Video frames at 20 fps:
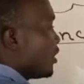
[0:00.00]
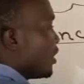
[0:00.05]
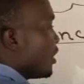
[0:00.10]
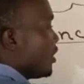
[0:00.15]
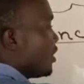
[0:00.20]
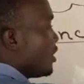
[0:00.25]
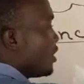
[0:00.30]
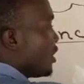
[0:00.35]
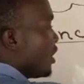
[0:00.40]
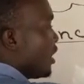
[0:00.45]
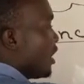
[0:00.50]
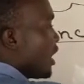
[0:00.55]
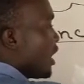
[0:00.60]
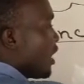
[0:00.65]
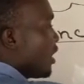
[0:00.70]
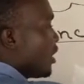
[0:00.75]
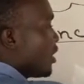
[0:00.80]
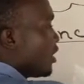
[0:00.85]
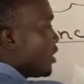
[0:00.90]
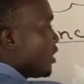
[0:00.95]
It is here,
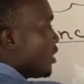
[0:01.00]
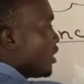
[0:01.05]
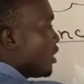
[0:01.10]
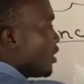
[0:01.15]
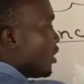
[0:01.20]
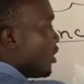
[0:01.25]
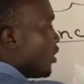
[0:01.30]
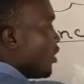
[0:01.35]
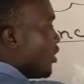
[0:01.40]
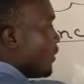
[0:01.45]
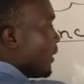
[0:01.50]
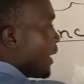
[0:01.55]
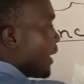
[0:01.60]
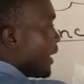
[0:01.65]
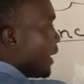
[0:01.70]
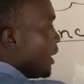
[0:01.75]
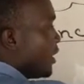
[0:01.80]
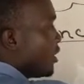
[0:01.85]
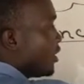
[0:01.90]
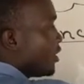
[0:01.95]

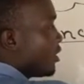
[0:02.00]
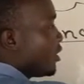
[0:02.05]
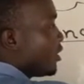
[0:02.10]
overhead.